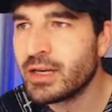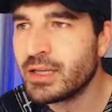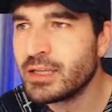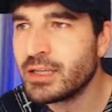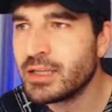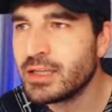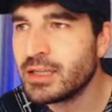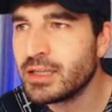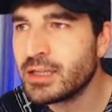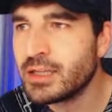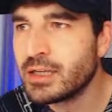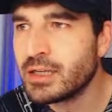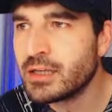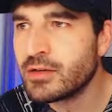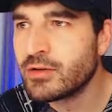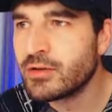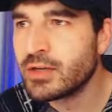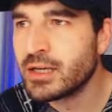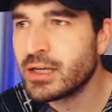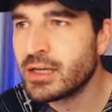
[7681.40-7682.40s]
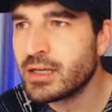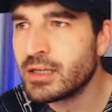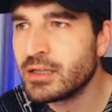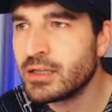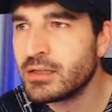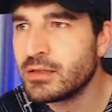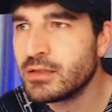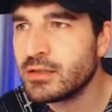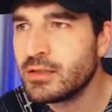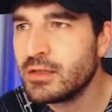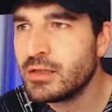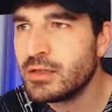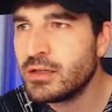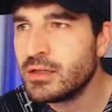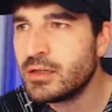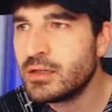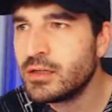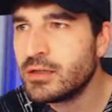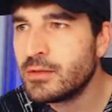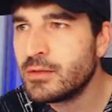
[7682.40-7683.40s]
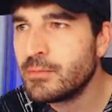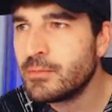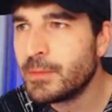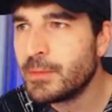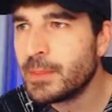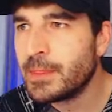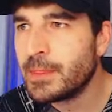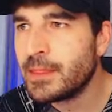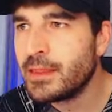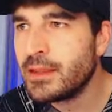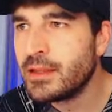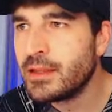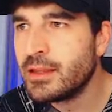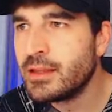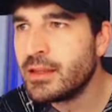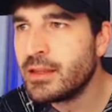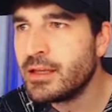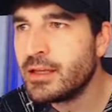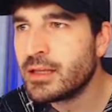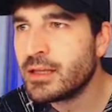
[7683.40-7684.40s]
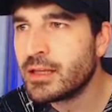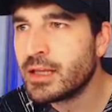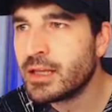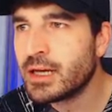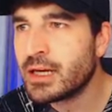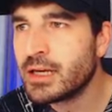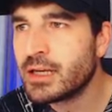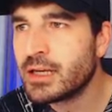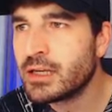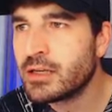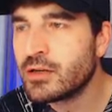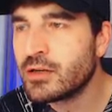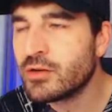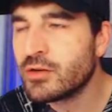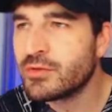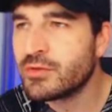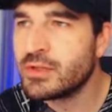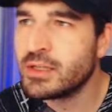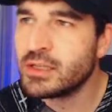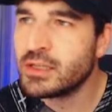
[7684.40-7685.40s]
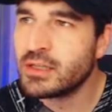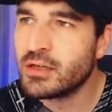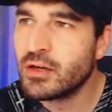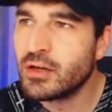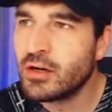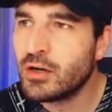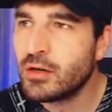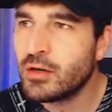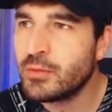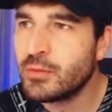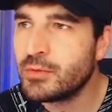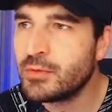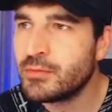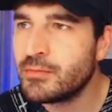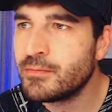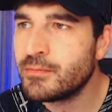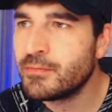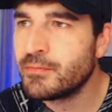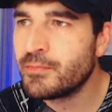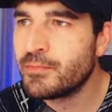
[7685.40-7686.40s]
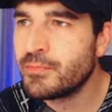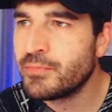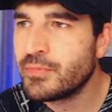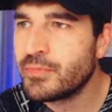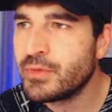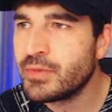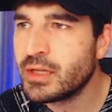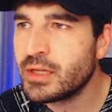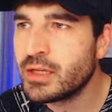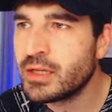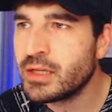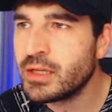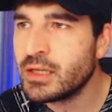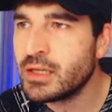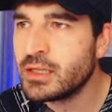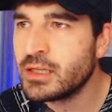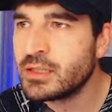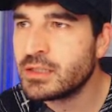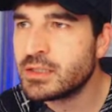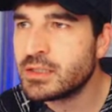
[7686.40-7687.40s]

like, okay, the line of the knob, it's